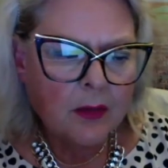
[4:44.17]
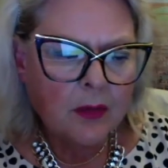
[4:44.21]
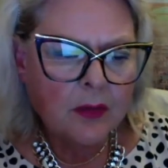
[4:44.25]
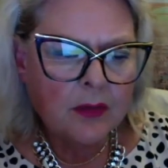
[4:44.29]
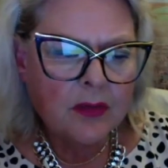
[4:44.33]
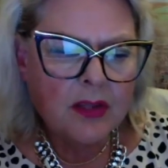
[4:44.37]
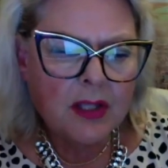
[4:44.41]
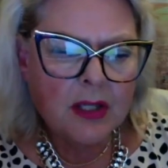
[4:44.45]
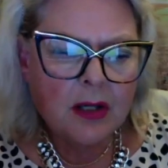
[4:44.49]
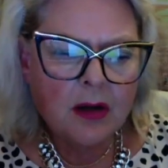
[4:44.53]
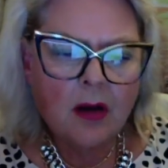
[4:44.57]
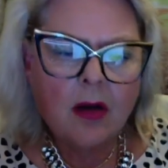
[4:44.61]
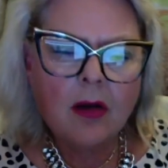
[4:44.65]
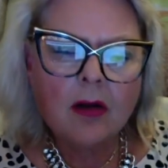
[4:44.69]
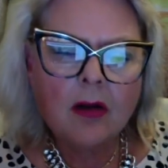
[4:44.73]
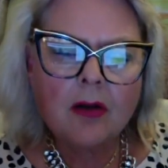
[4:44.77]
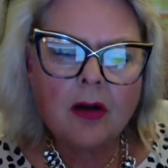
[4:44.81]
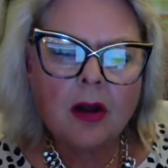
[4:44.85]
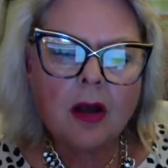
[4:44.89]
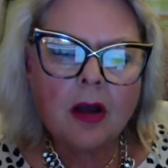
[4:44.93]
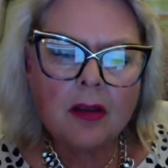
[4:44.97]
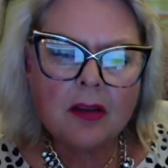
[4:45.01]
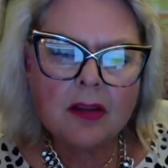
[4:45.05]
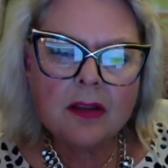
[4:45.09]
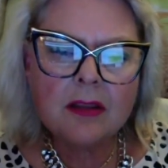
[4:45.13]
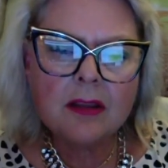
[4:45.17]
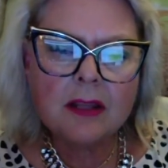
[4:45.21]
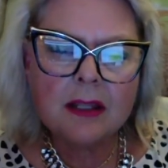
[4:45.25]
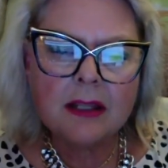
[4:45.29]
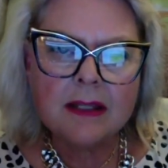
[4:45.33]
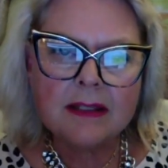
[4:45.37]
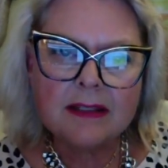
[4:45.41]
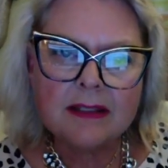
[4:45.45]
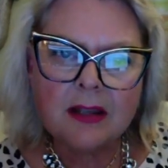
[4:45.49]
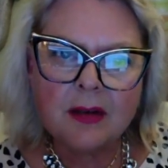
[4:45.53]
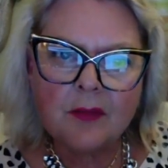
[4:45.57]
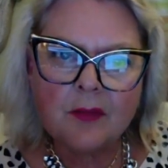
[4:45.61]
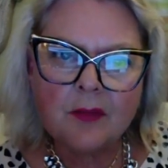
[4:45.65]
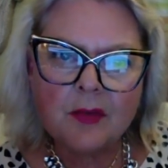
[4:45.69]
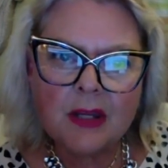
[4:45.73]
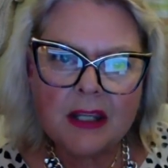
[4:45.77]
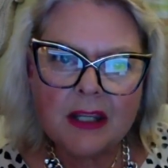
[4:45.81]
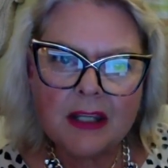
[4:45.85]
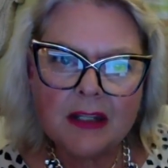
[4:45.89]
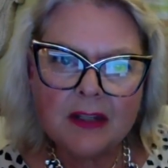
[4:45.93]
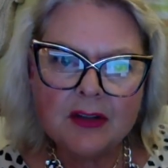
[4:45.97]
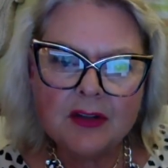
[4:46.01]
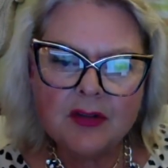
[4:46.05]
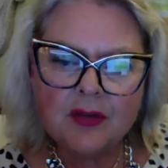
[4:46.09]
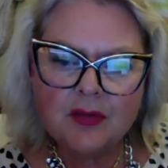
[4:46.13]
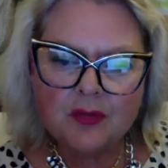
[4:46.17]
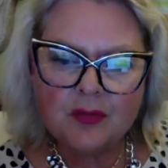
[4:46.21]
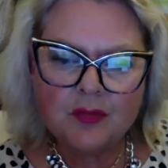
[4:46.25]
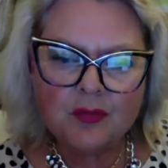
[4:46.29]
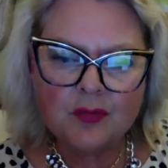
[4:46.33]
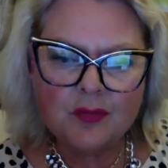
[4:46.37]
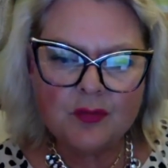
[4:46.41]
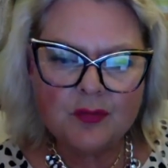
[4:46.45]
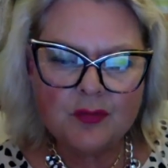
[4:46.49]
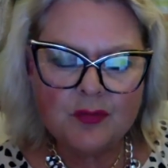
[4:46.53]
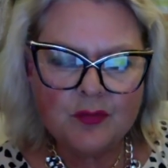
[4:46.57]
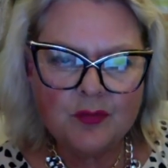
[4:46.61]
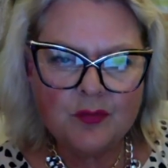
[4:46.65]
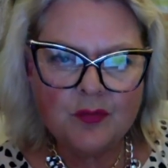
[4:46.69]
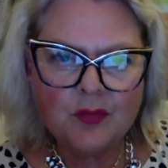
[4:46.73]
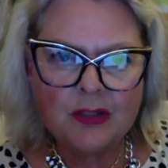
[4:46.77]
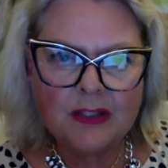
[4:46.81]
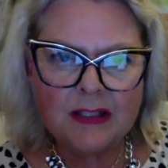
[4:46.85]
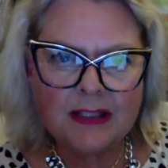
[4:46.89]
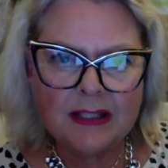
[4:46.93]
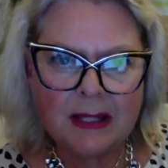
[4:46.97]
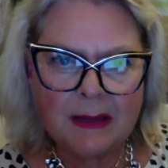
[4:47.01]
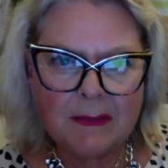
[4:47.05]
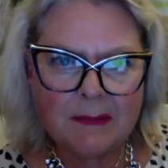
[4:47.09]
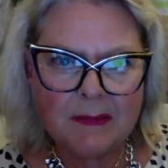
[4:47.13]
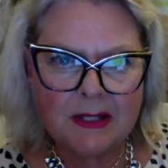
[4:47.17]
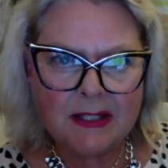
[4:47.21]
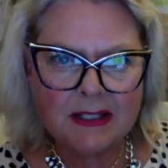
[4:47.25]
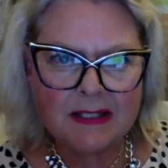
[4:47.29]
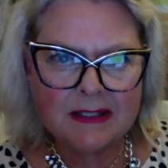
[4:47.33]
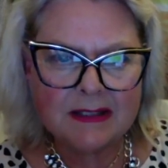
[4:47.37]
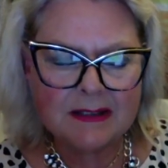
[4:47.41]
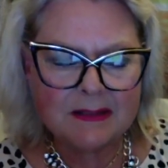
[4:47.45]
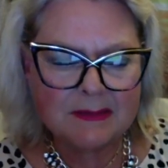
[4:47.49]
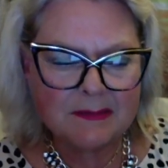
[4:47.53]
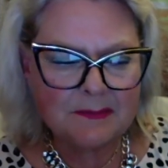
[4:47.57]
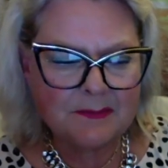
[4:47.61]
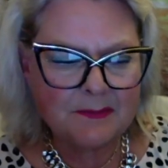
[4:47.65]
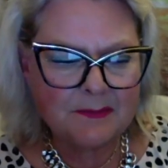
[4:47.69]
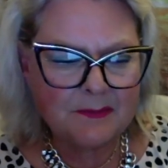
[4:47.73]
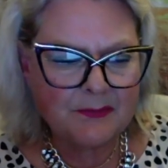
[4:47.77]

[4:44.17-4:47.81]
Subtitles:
There are other things that we can do with lemons.